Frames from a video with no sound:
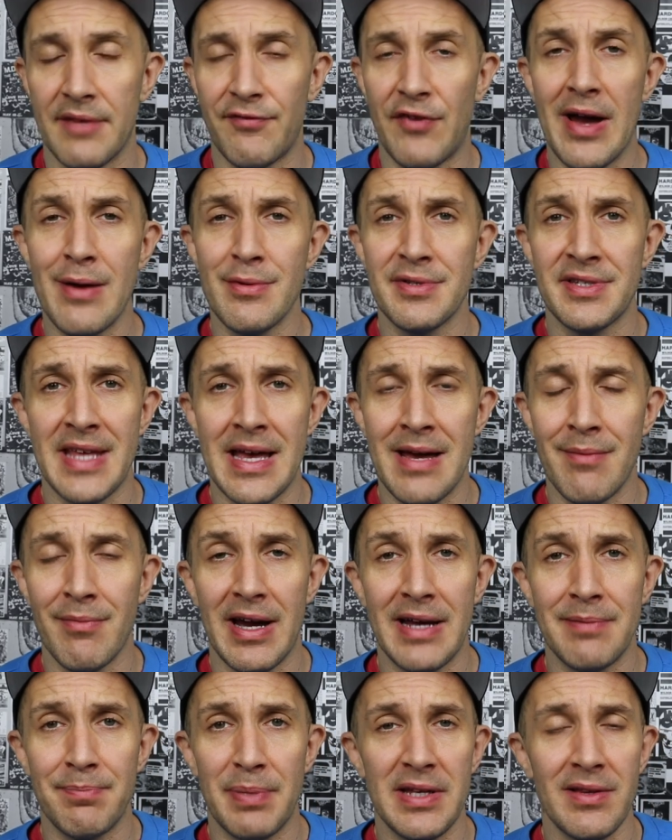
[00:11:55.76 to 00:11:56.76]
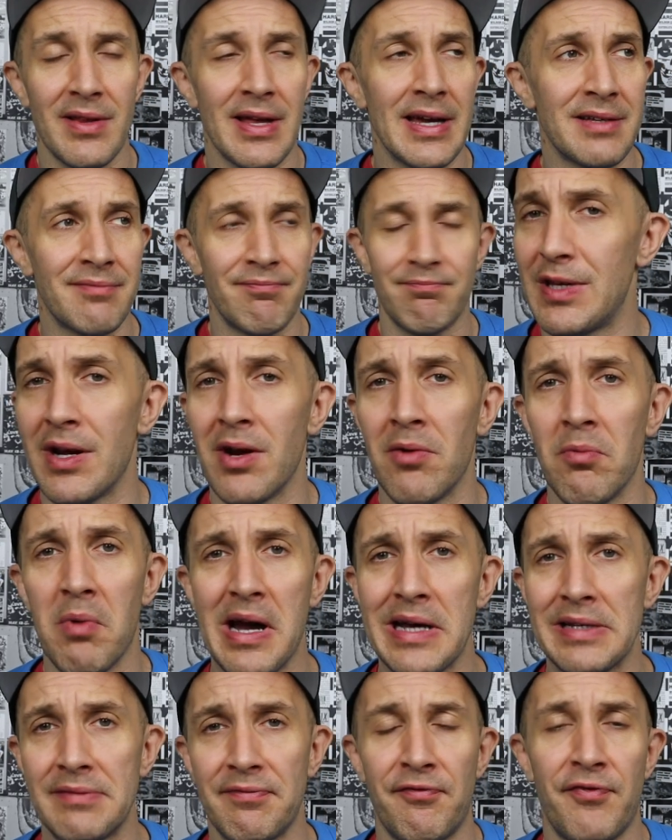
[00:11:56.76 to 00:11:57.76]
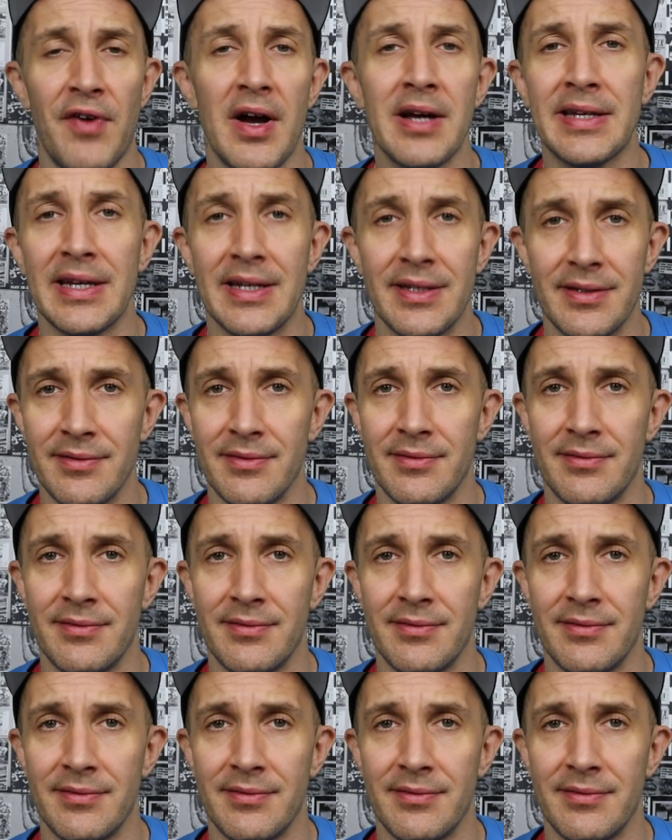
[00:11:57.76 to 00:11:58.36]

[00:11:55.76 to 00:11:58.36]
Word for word: that if I was them, I'd be like, you know what? Fuck it.